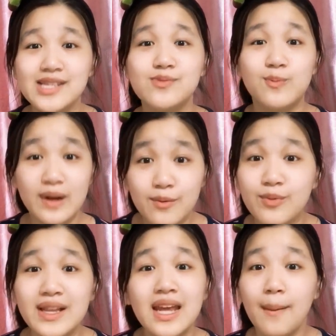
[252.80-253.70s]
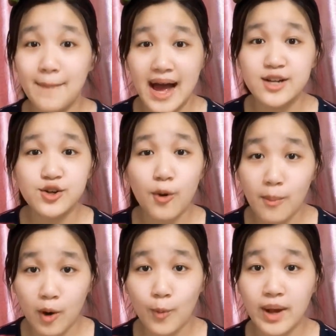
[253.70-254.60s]
it's really a magical
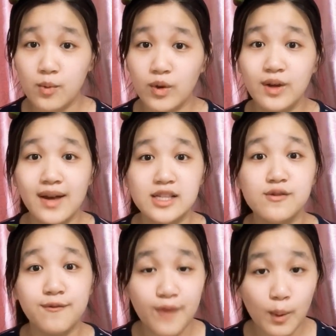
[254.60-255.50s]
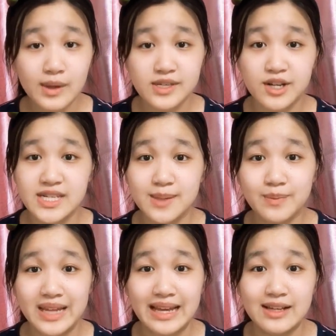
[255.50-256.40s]
moment where you get to focus on
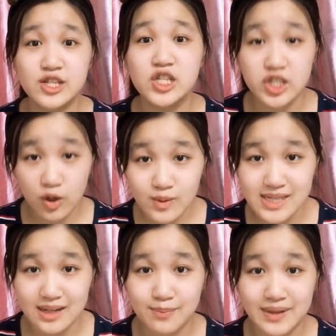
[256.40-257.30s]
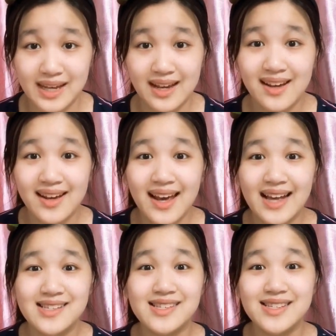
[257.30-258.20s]
something so deeply
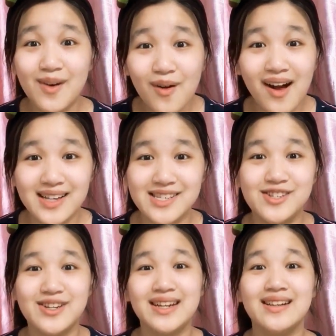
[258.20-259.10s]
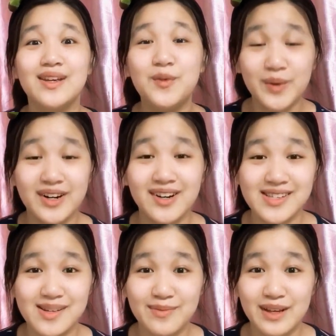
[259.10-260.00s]
and so concentratedly work
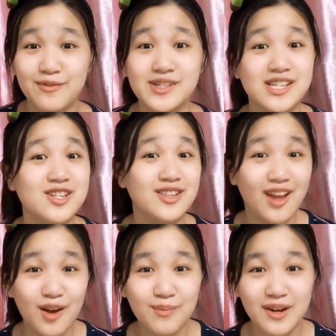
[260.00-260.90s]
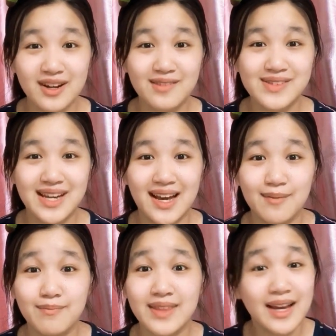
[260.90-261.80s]
on something for such a long period of
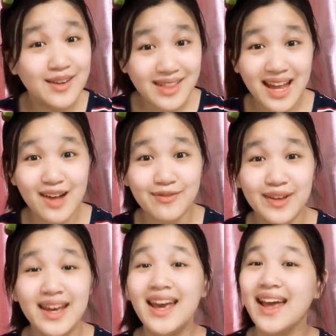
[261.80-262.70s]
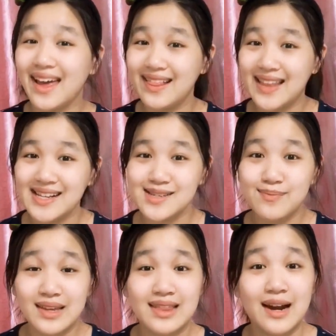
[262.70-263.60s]
time that you love. And that's
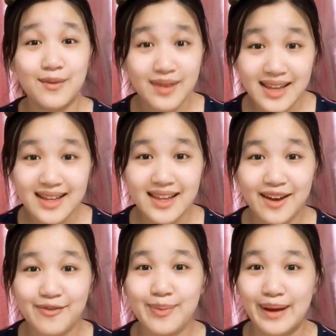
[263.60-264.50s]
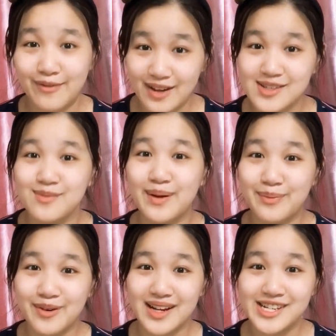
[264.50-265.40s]
something that I really love about fossil
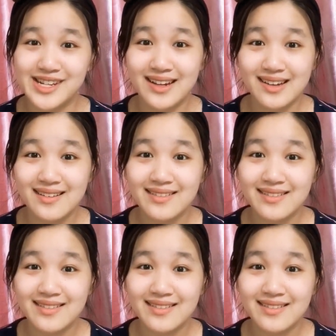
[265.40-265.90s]
preparation.